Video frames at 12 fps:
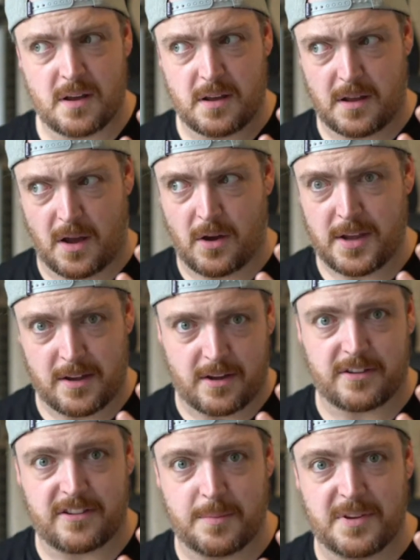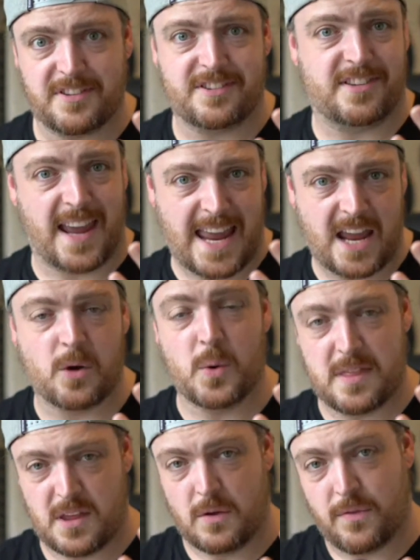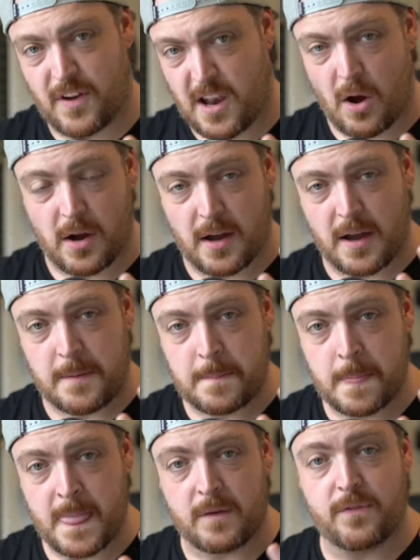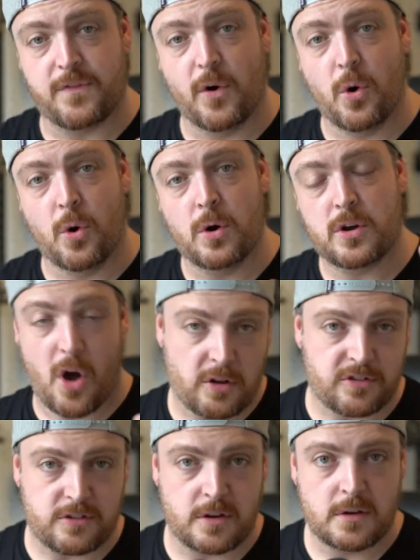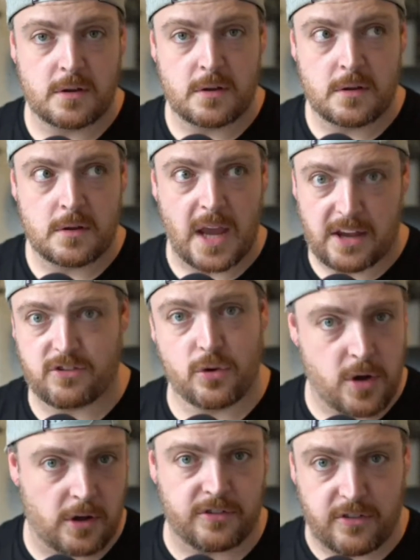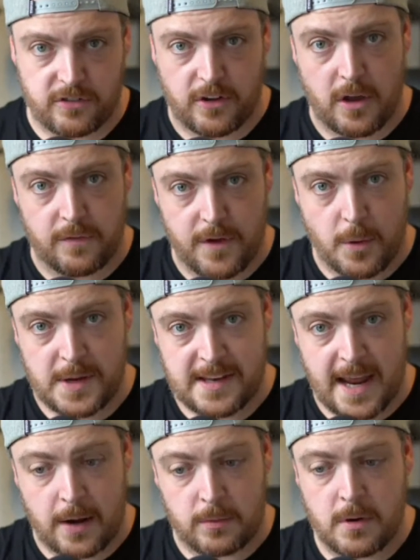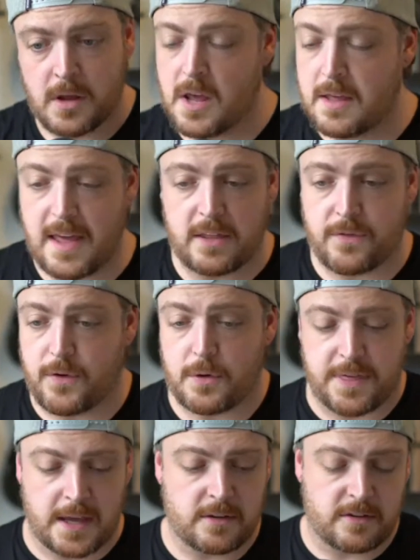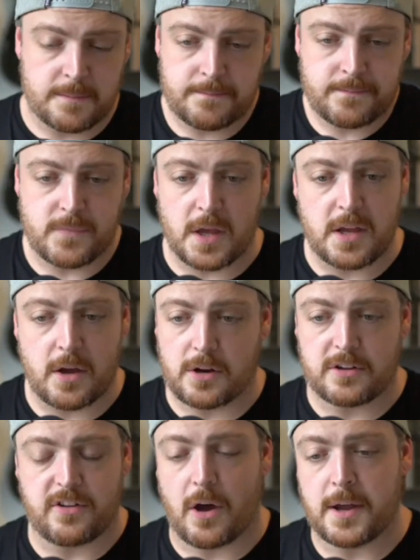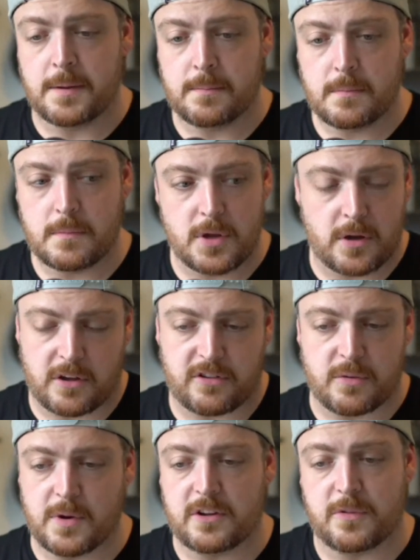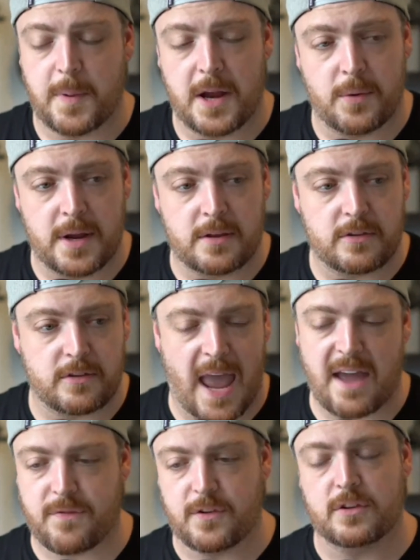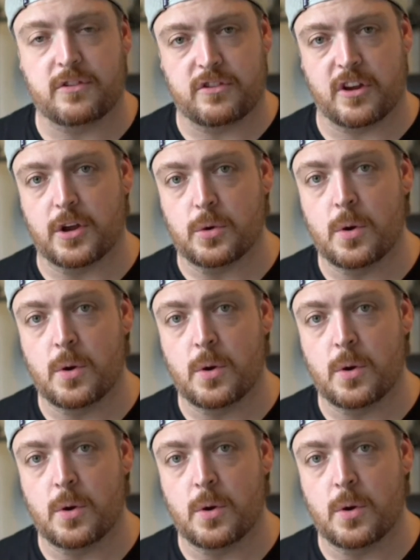are your customers staying with you for longer? And 4, cost. Is your cost to serve going down? They're the 4 things that you got to tie your customer experience efforts to,